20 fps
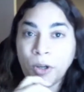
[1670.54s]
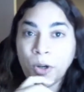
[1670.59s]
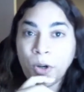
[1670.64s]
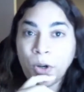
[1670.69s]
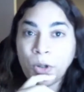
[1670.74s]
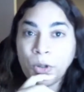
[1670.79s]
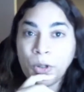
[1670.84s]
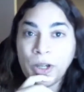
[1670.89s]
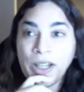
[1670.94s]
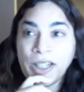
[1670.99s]

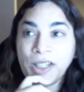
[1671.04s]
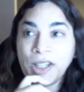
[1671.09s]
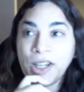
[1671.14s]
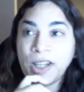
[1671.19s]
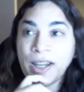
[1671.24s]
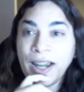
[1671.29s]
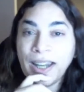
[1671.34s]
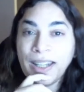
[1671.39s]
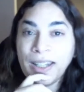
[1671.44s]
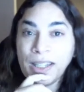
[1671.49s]

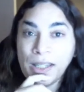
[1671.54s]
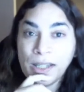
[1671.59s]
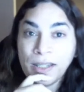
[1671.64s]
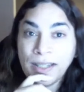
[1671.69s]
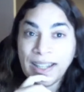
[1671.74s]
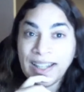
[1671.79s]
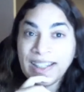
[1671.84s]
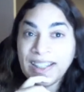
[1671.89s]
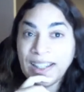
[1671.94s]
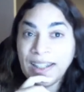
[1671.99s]
contradicting
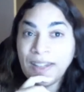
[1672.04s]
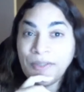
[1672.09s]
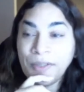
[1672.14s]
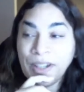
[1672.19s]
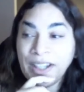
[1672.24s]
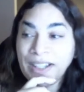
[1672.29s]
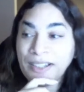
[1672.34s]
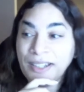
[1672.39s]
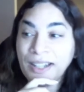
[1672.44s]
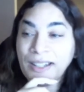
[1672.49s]
ideas
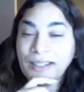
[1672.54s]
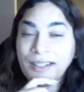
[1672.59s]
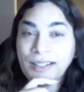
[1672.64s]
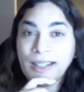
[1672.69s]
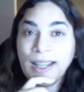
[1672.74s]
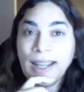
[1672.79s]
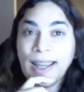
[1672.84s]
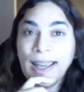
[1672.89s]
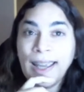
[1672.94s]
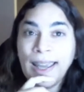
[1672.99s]
even
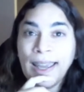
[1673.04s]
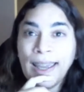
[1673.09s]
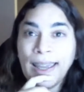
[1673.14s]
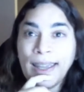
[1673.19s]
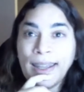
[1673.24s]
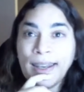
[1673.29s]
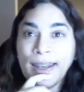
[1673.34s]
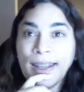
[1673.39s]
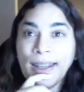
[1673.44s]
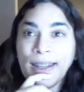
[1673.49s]
exist,
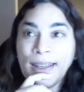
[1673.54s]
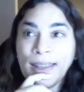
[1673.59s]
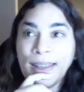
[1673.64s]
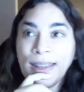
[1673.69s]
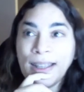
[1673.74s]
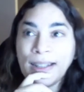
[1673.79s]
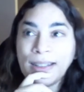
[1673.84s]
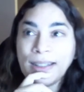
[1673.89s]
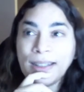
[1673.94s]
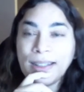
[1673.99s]

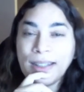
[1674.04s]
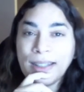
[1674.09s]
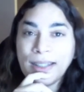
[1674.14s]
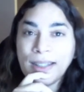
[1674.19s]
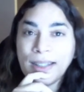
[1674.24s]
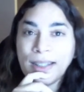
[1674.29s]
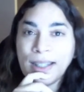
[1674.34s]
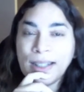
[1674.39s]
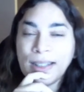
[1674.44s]
and that's